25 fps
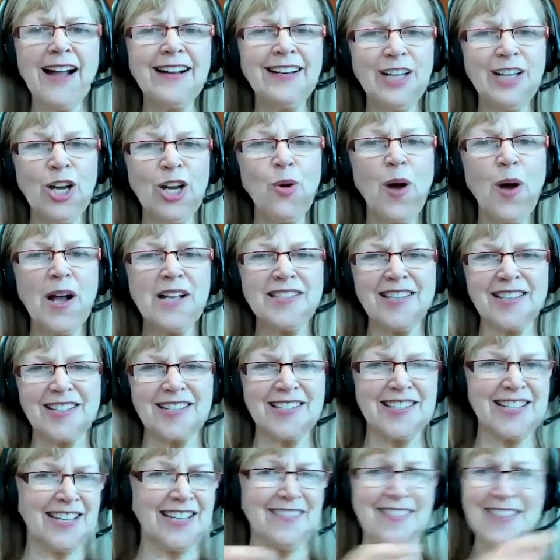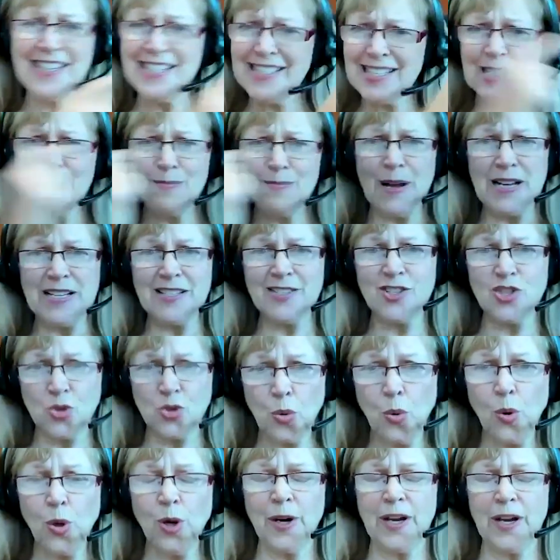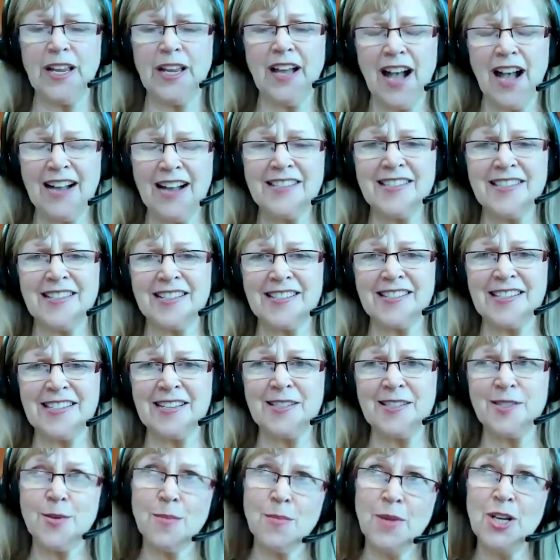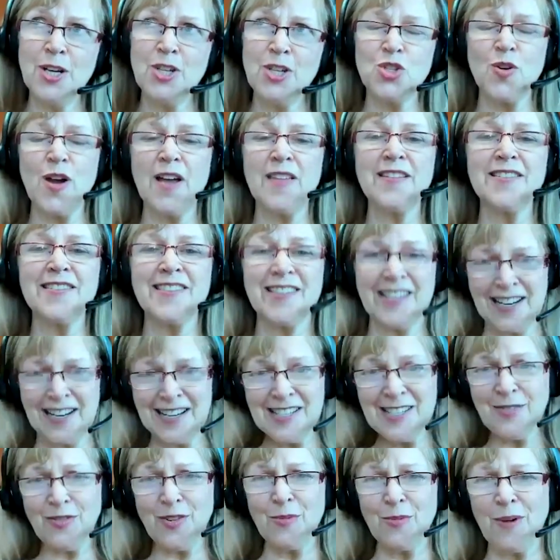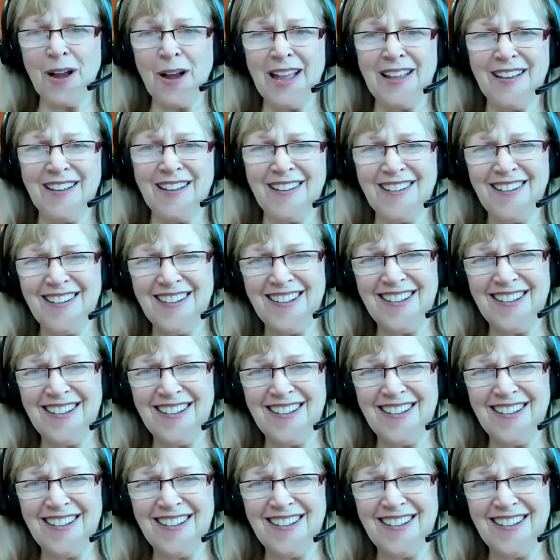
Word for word: I know I succeed. This is my story. I succeed. So I'm going to try this in a different way